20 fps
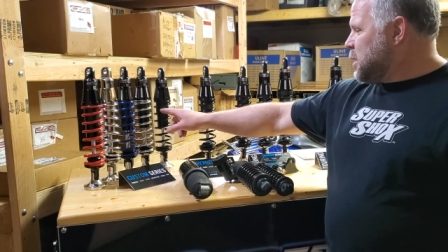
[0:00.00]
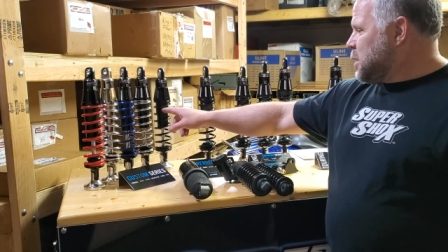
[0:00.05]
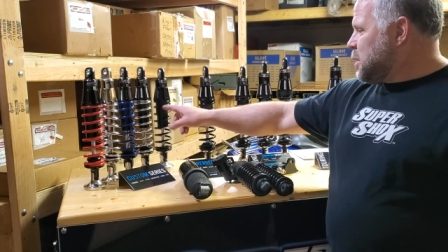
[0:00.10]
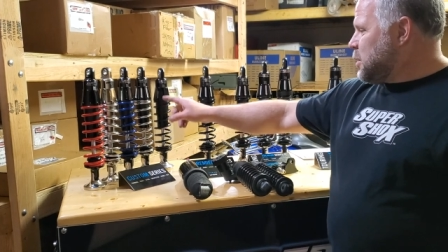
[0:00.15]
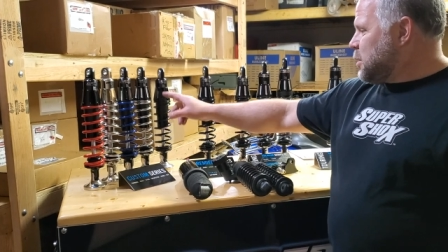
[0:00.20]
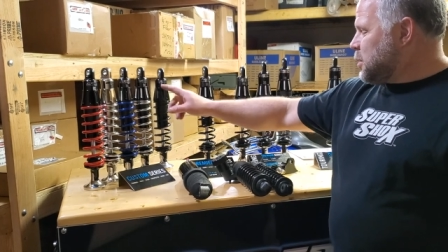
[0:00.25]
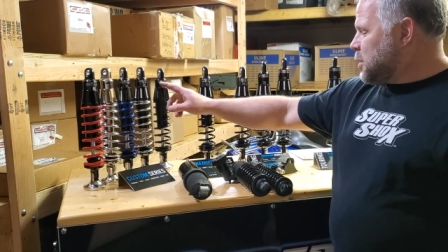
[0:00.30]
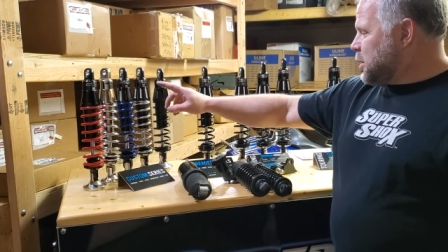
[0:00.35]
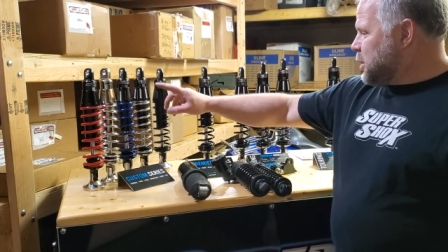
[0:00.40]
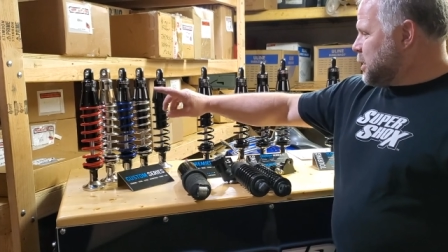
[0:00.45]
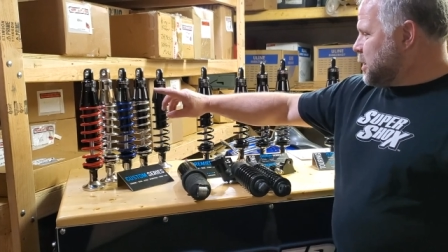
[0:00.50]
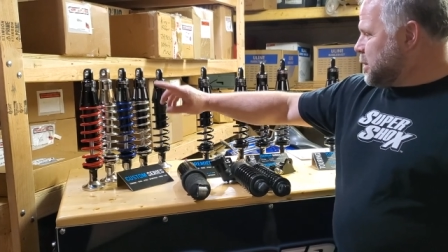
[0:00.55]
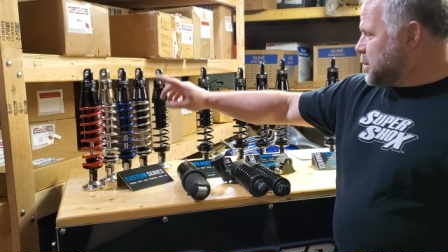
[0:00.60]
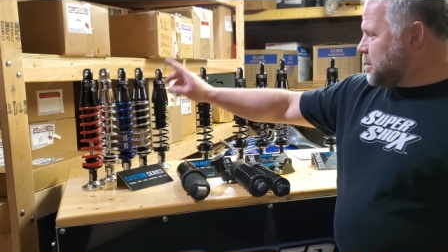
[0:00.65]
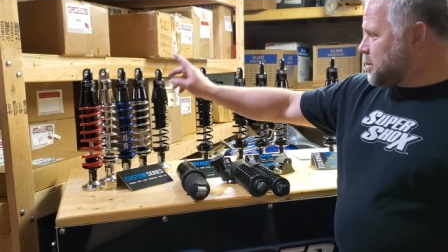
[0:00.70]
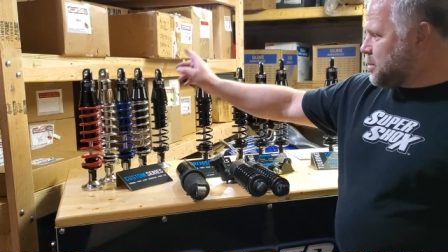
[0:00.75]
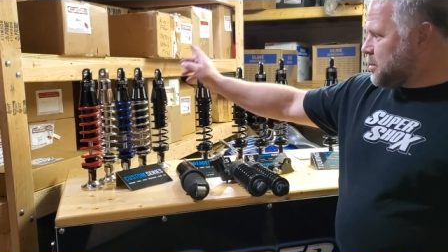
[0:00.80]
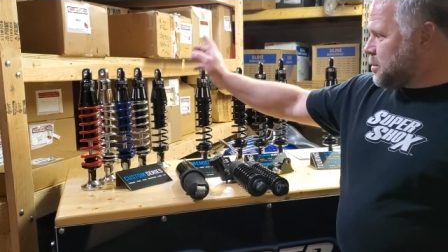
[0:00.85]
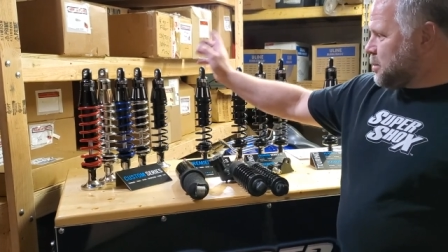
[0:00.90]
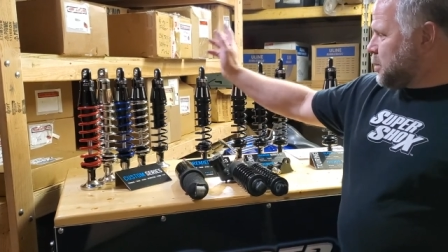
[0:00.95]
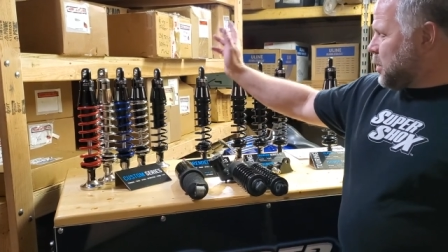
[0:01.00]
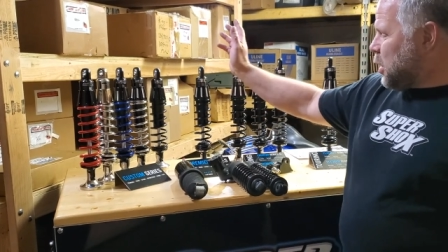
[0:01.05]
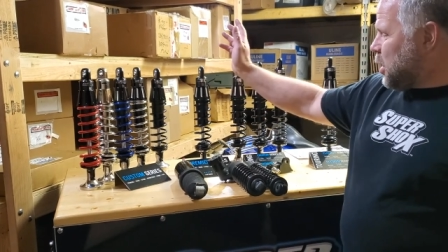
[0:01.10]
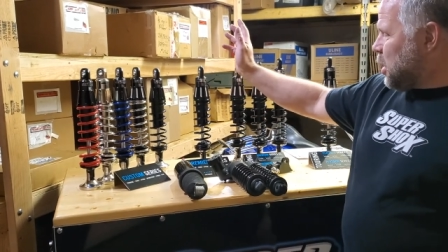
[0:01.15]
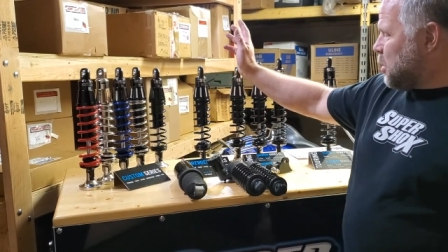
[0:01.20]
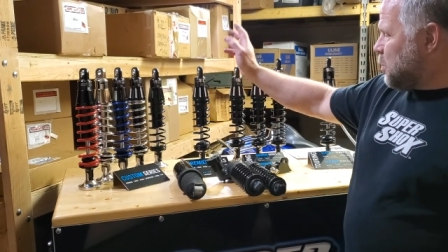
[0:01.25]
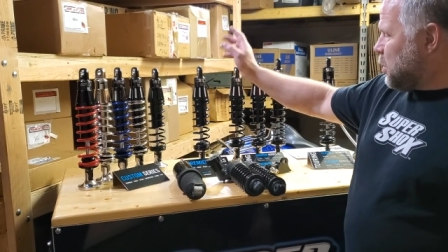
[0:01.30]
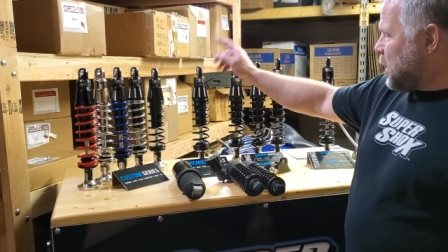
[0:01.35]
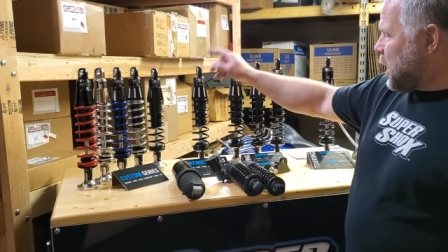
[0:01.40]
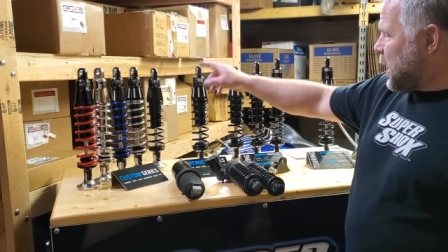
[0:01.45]
or
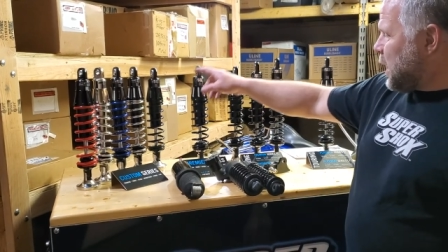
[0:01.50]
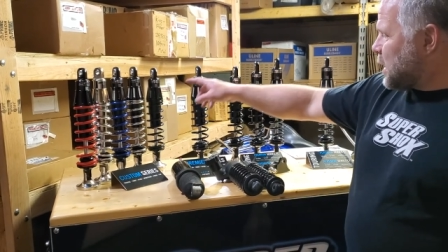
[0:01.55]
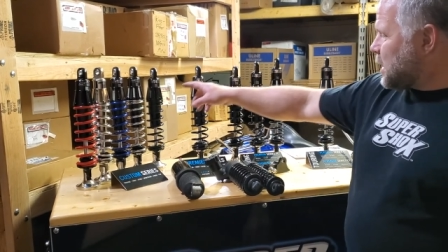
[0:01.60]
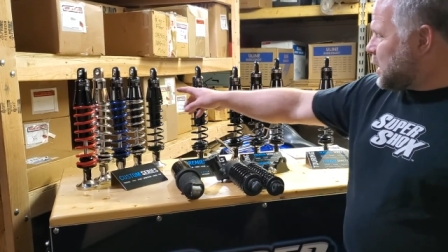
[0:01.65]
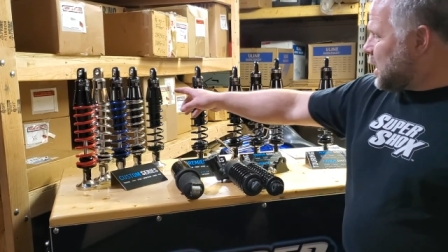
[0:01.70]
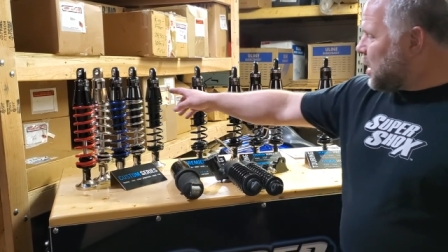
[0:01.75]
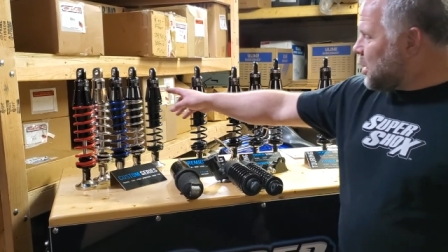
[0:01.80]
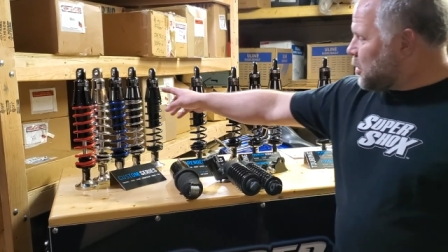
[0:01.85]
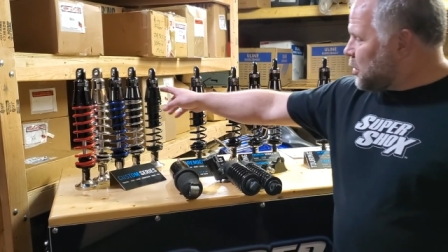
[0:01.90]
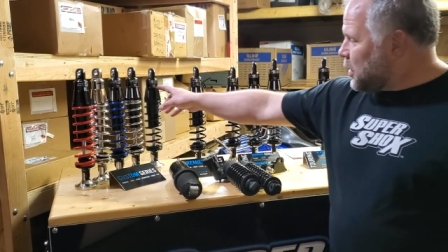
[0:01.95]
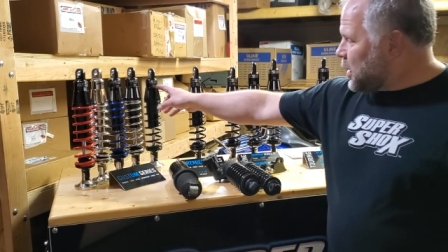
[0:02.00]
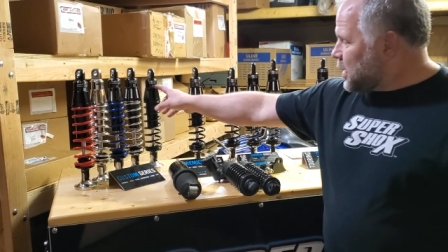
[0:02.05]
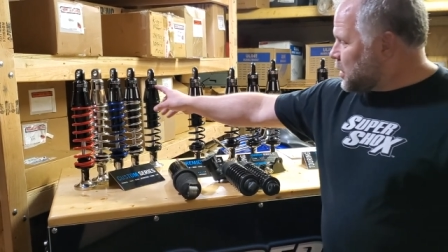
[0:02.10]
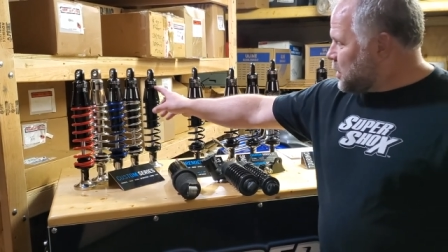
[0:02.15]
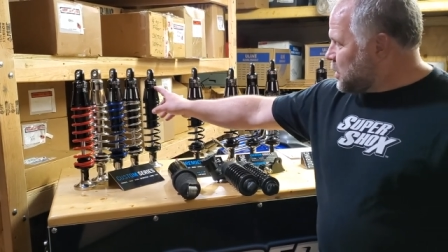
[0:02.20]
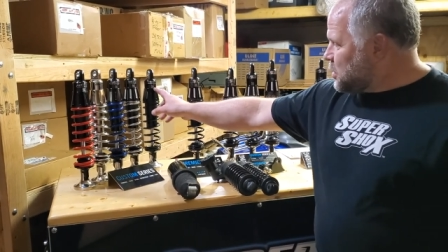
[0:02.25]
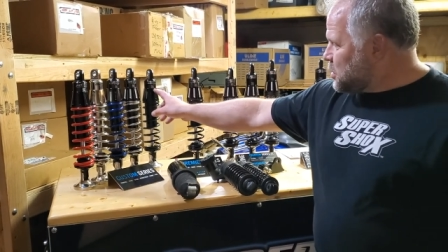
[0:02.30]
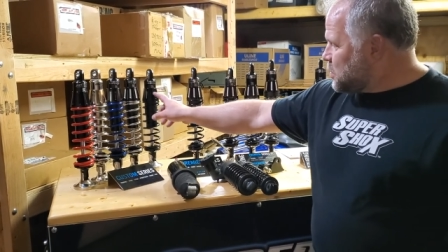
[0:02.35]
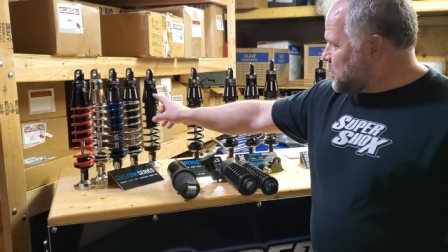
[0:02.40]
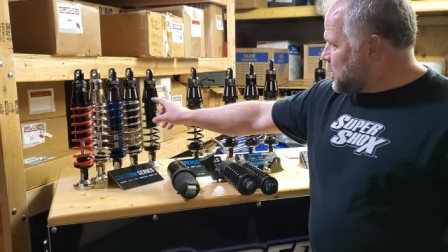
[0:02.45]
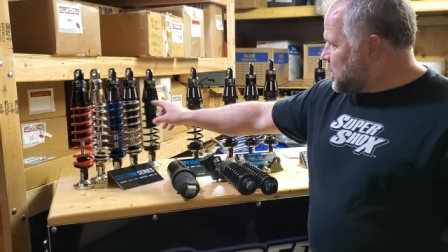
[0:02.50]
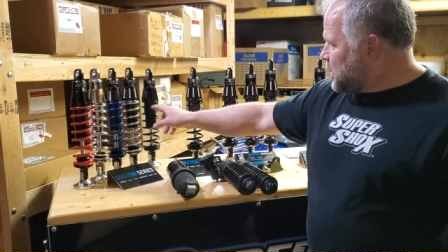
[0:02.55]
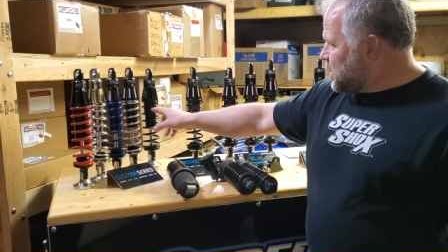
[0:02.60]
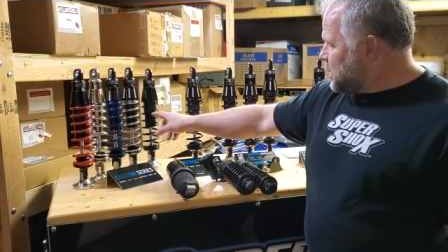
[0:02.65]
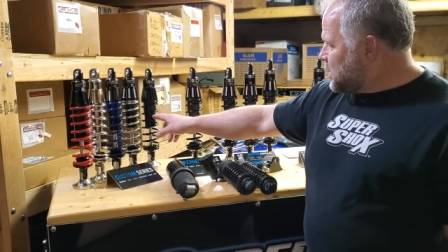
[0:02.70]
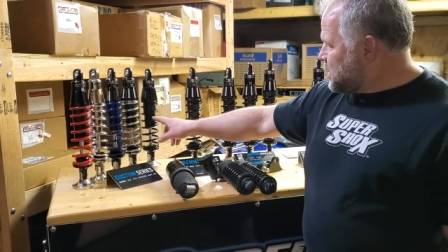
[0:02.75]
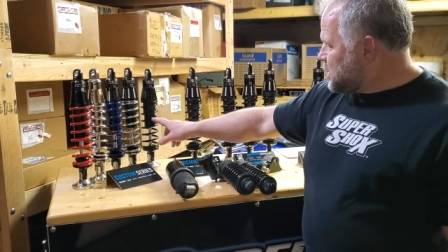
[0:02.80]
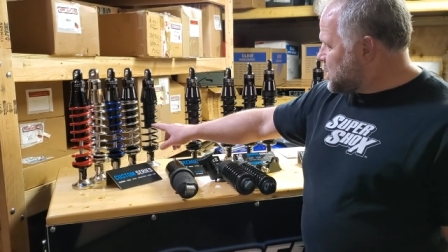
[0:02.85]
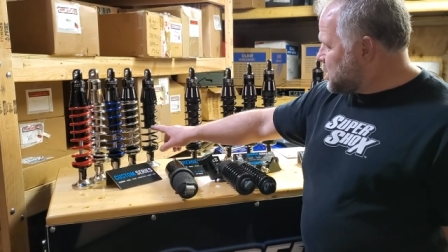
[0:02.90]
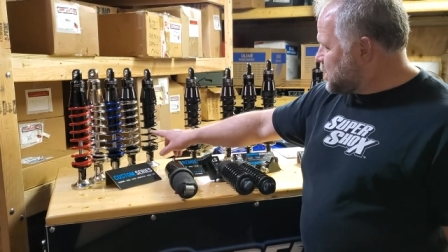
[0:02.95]
all blacked out like this one
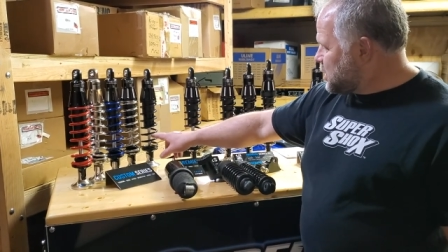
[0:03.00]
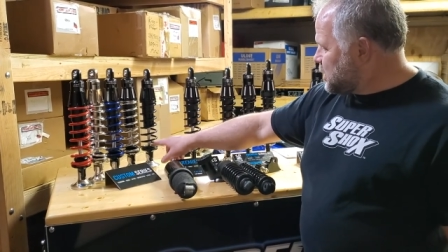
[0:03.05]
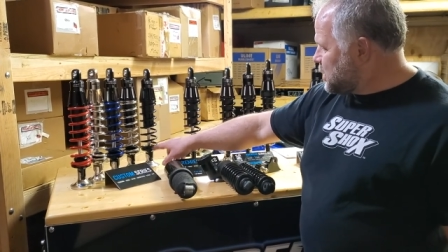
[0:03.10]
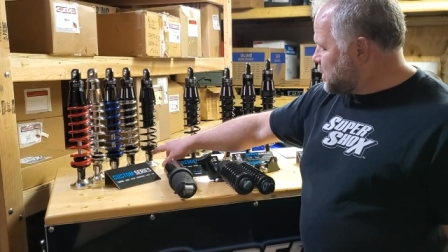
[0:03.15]
is.